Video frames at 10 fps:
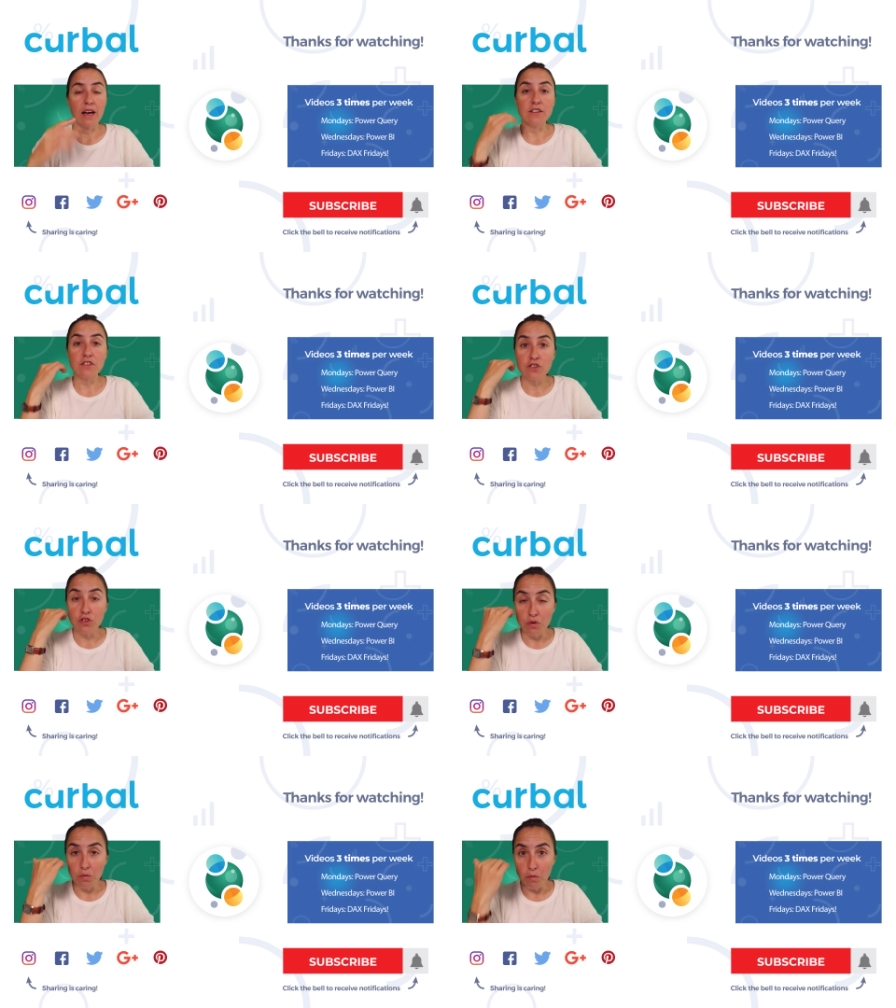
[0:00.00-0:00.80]
and
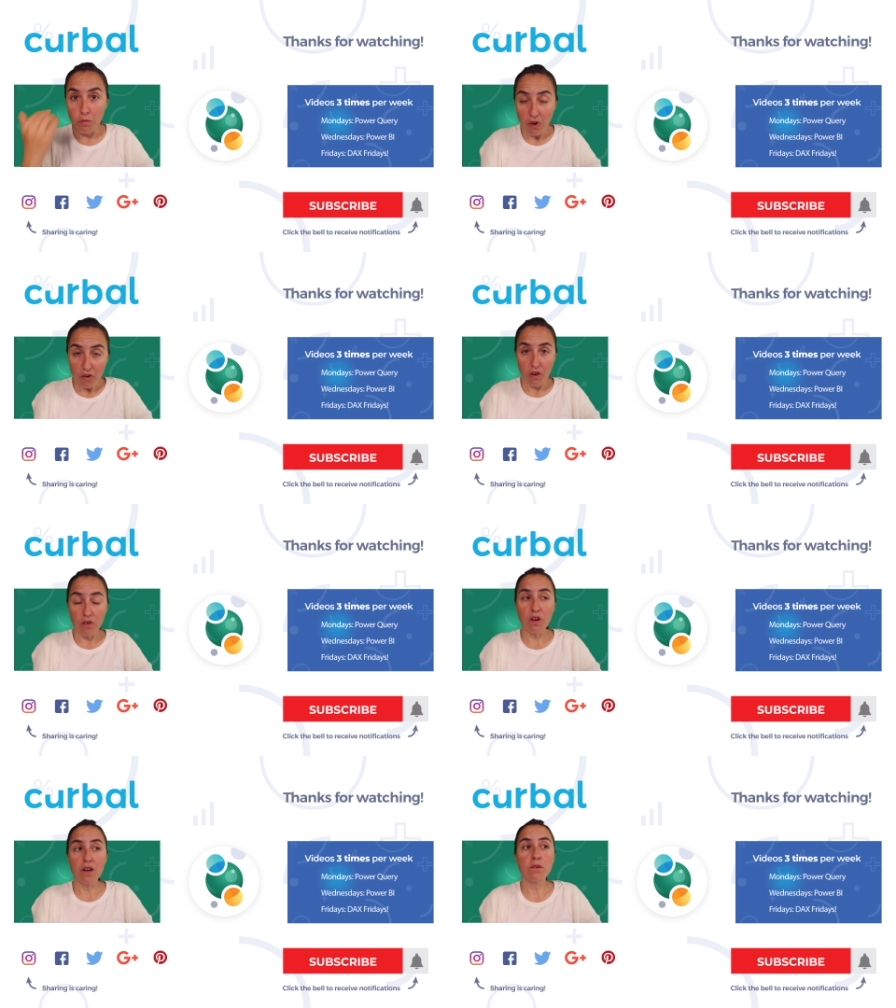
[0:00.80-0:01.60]

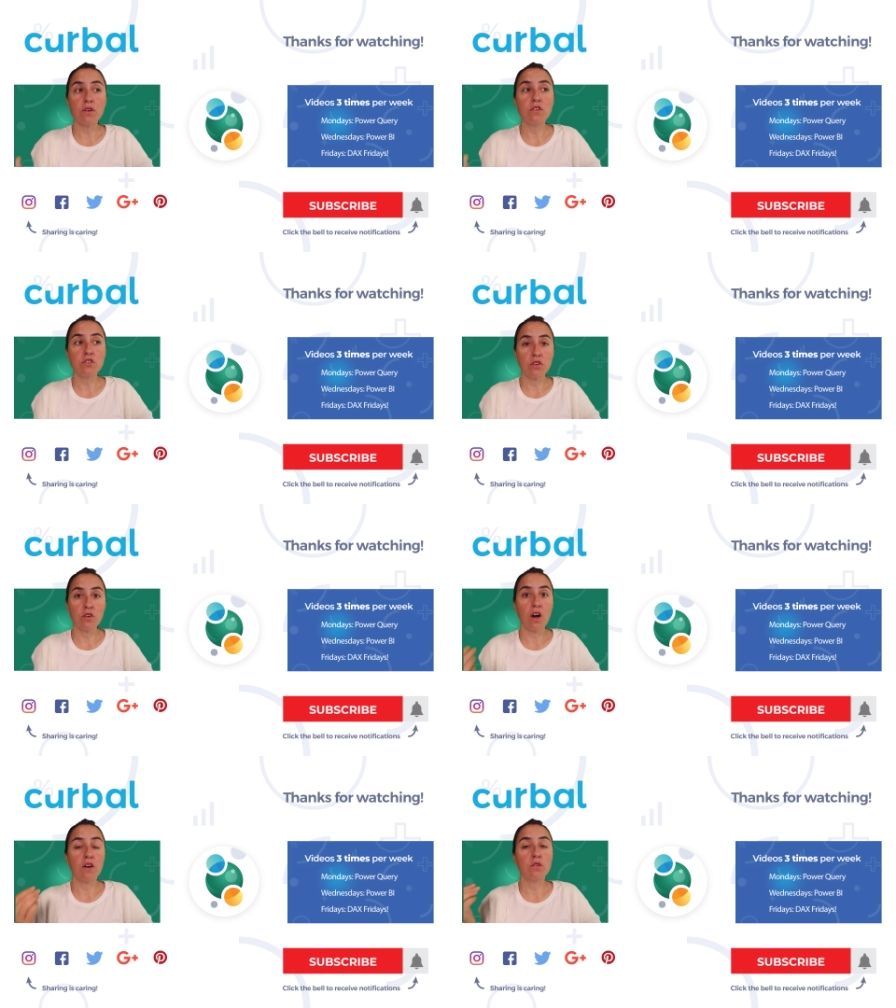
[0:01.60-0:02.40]
tomorrow I'm going to show
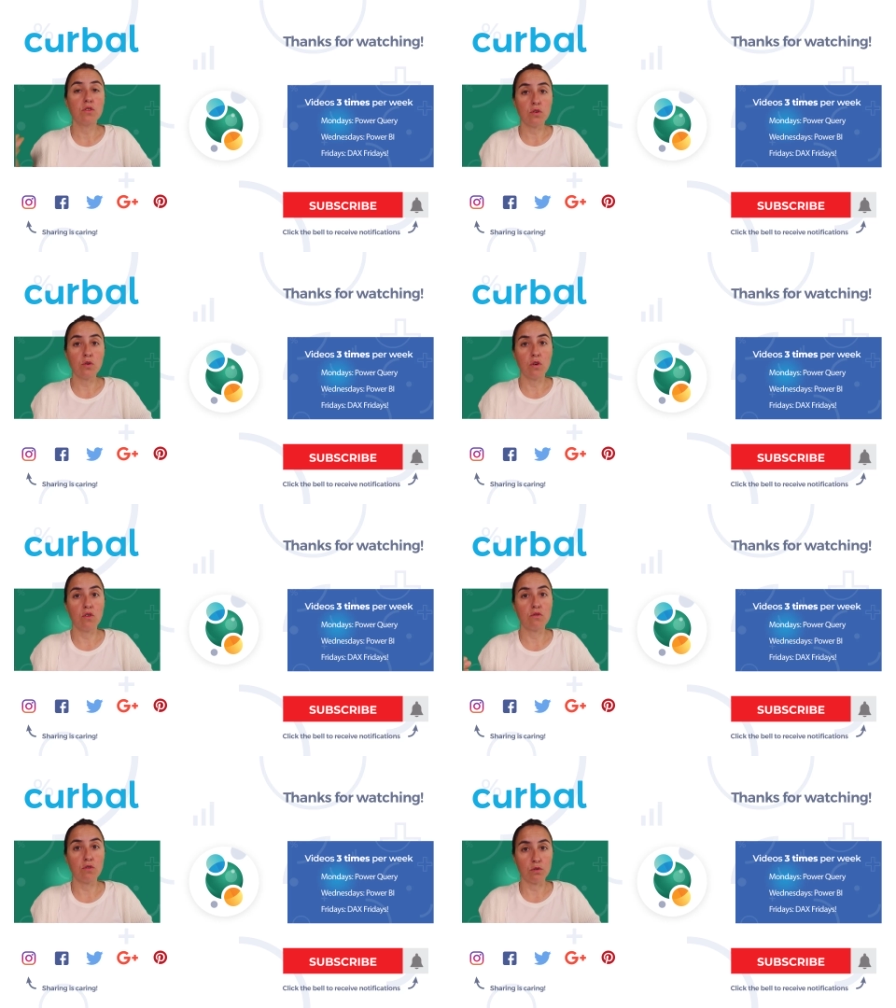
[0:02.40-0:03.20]
you how to do
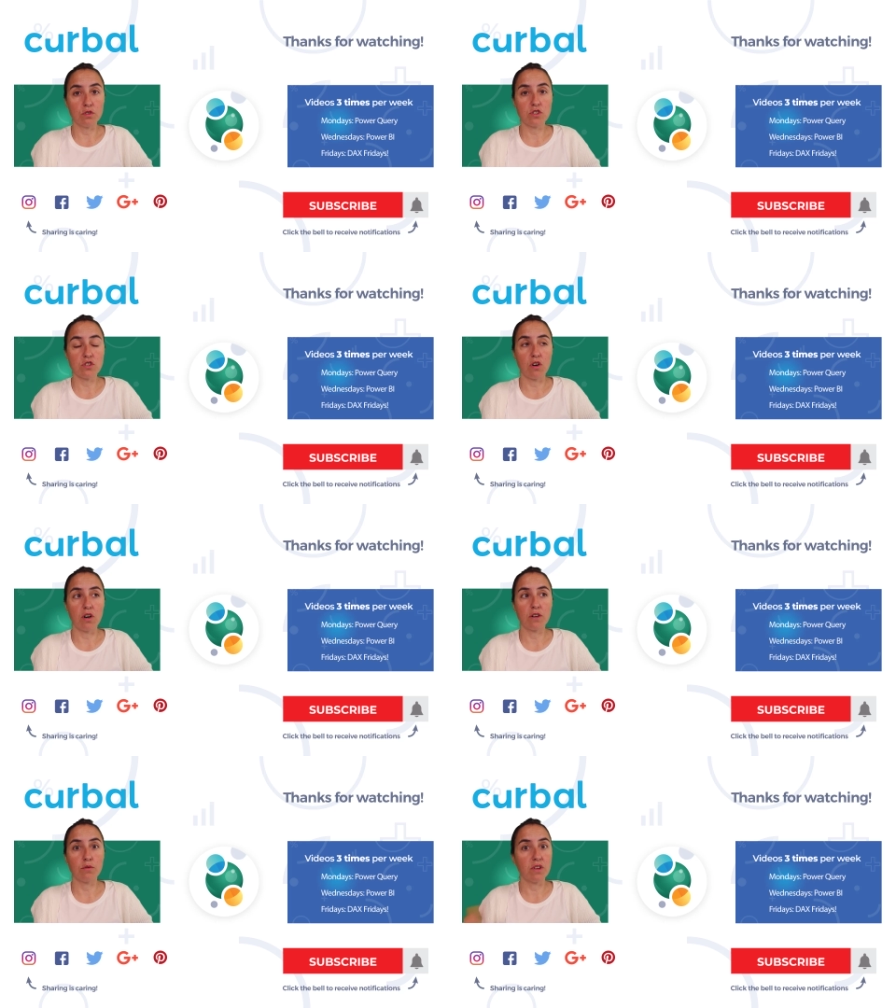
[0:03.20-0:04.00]
a rows
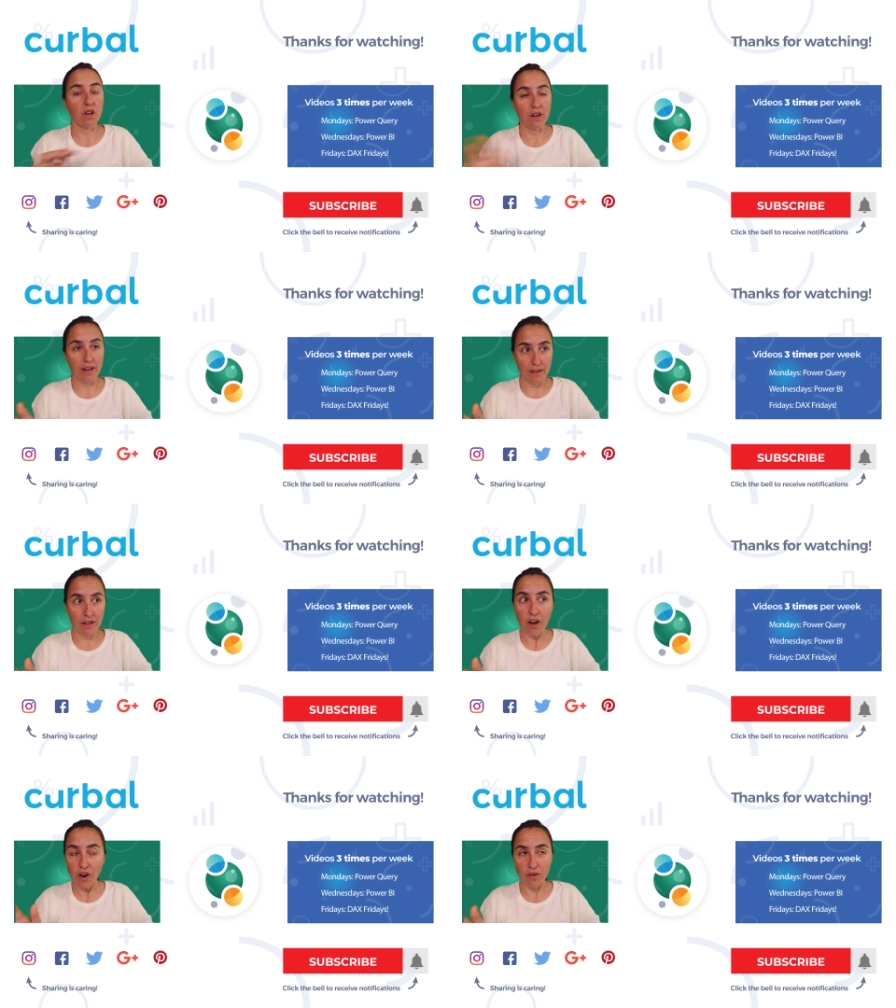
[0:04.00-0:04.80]
chart without any
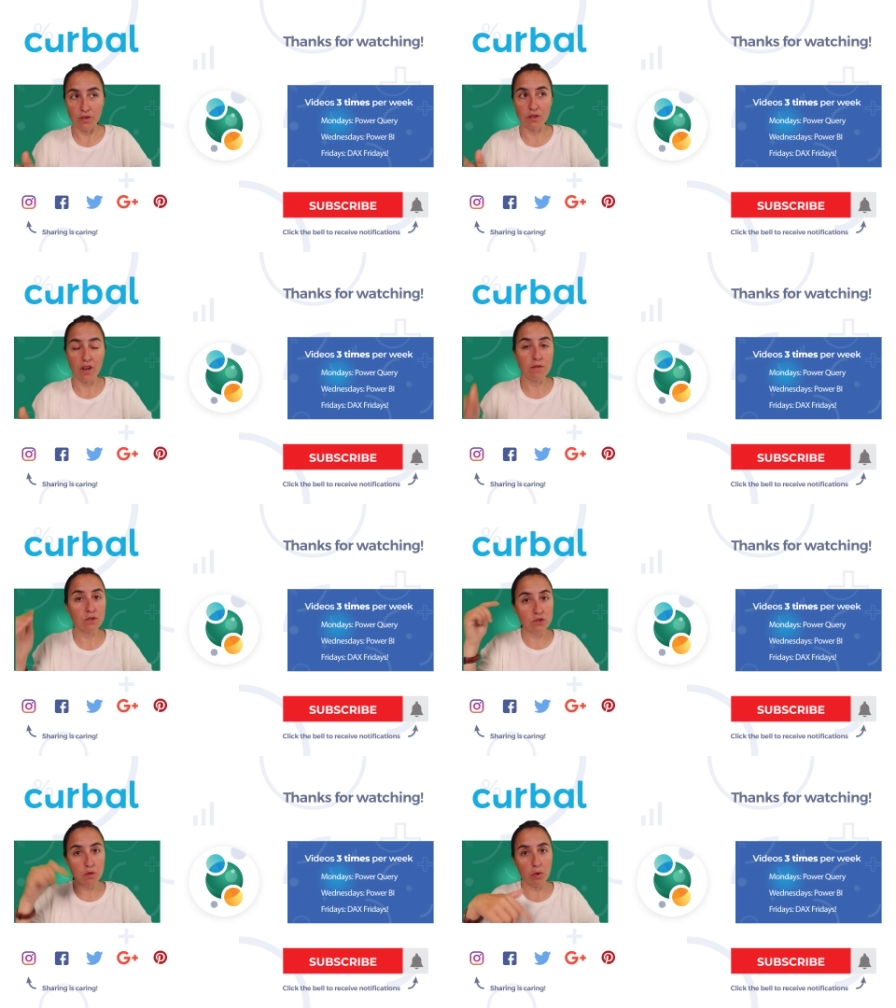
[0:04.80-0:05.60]
code. I'm
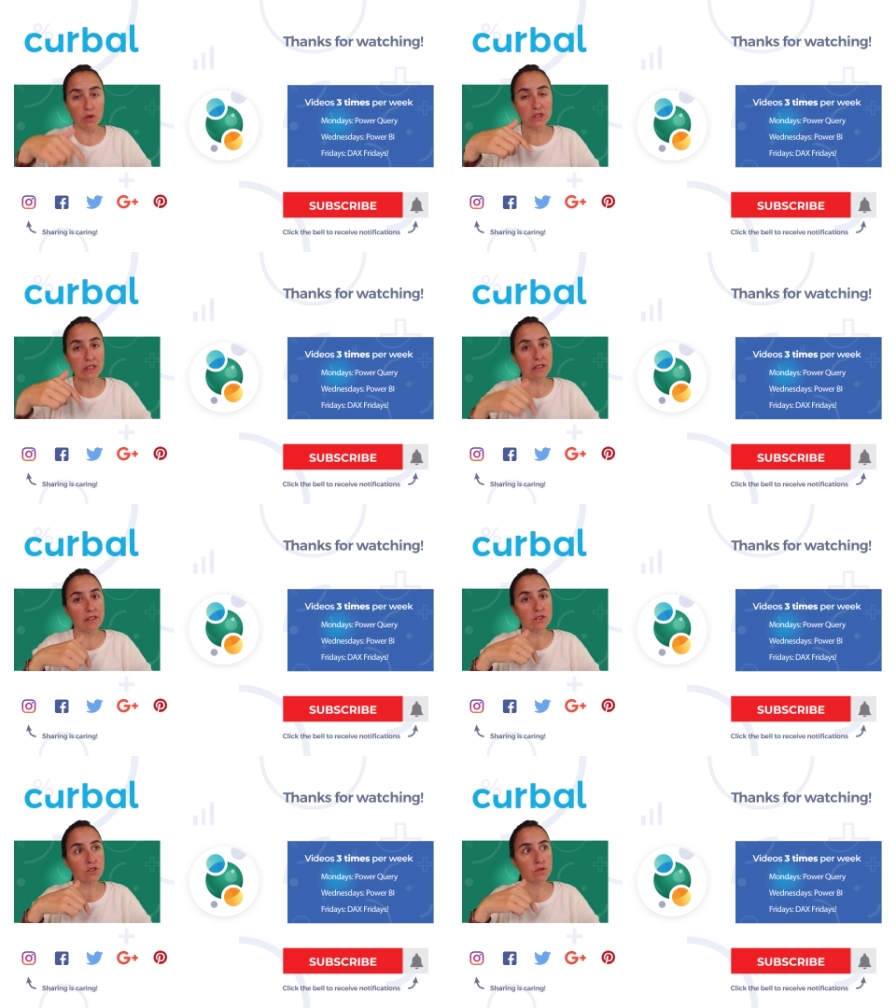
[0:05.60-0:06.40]
going to post a
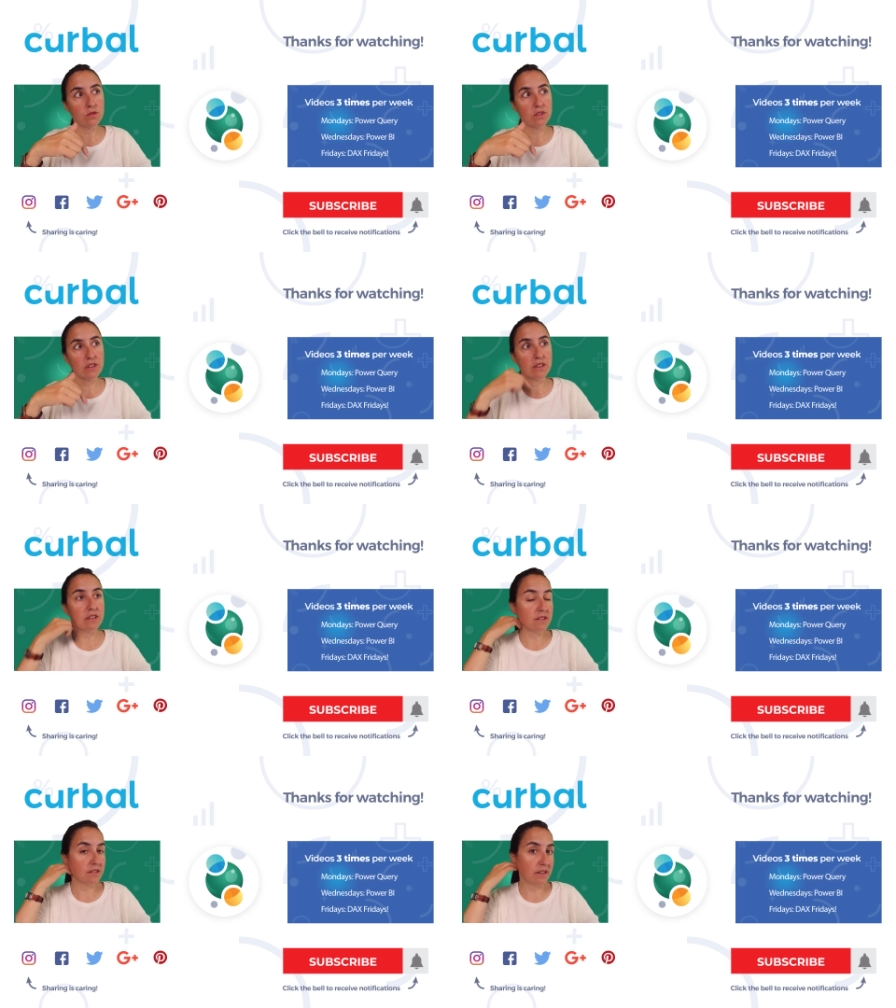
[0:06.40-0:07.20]
link to
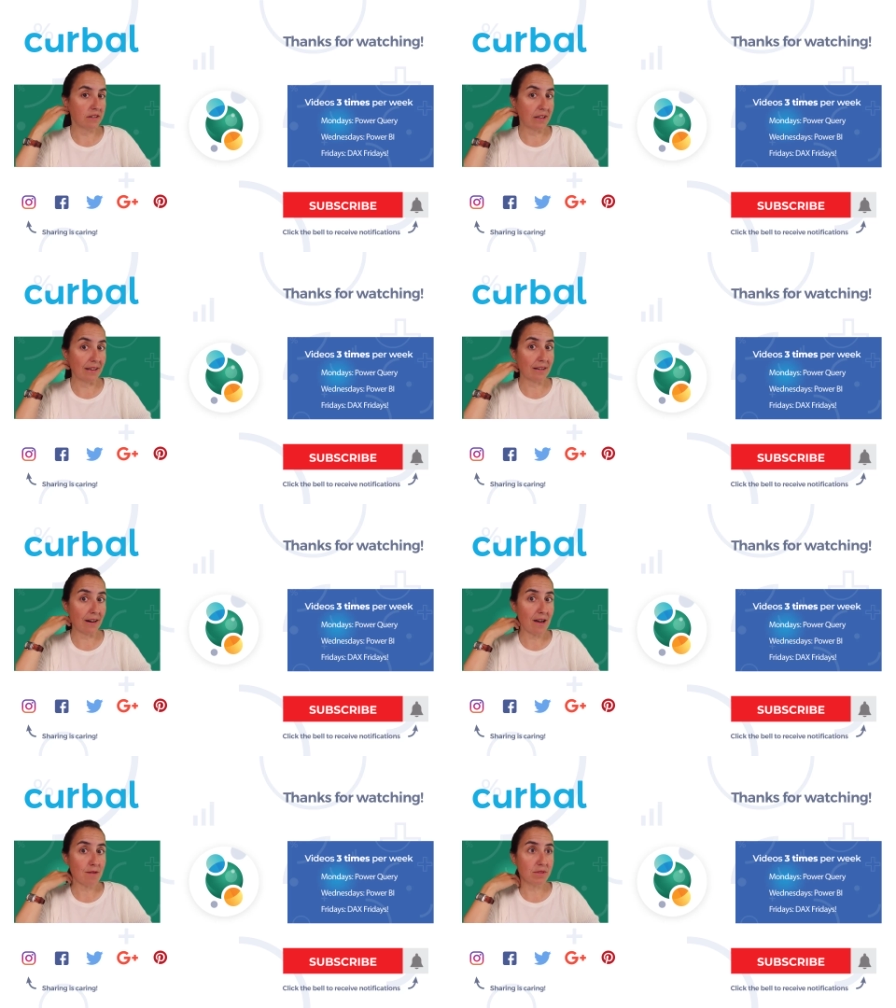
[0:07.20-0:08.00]
the Data
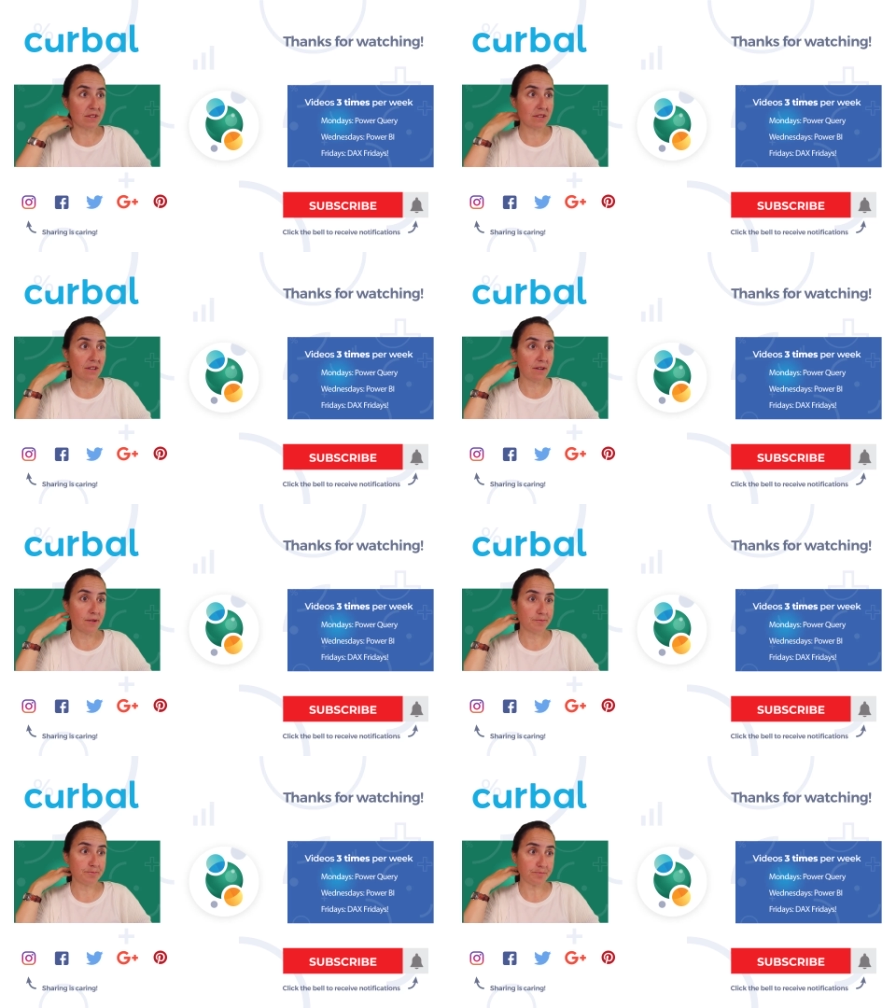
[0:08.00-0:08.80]
Labs
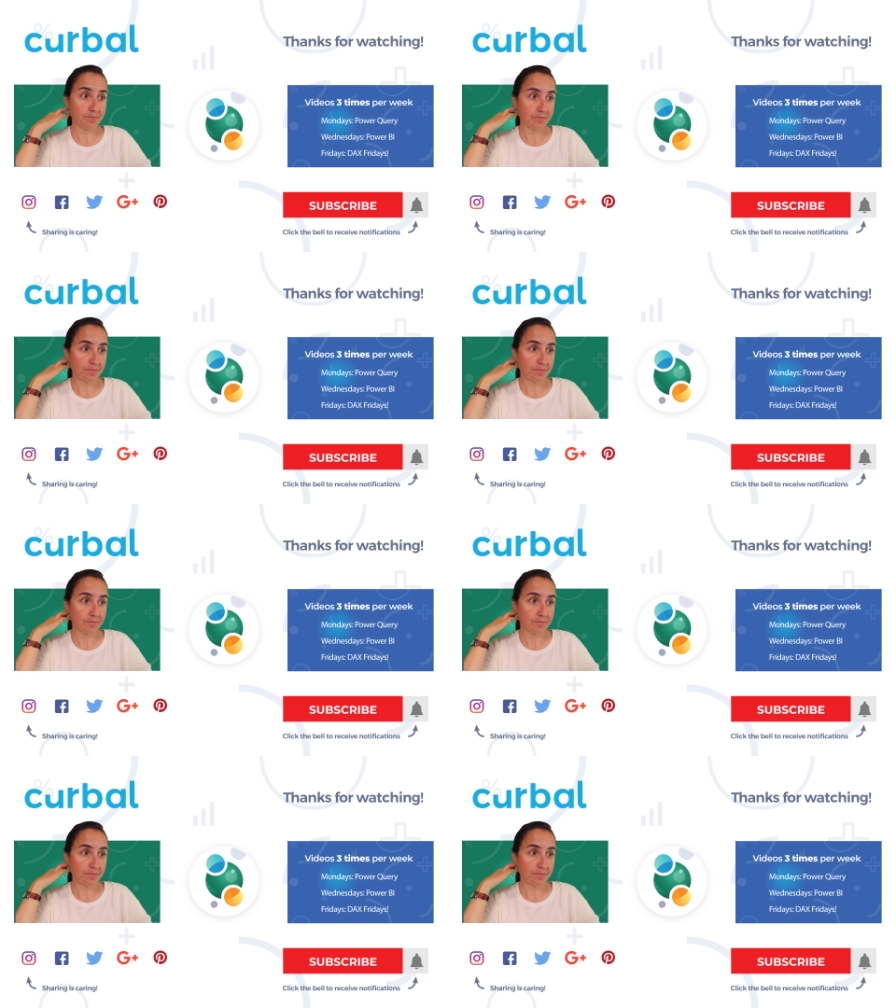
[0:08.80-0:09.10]
um,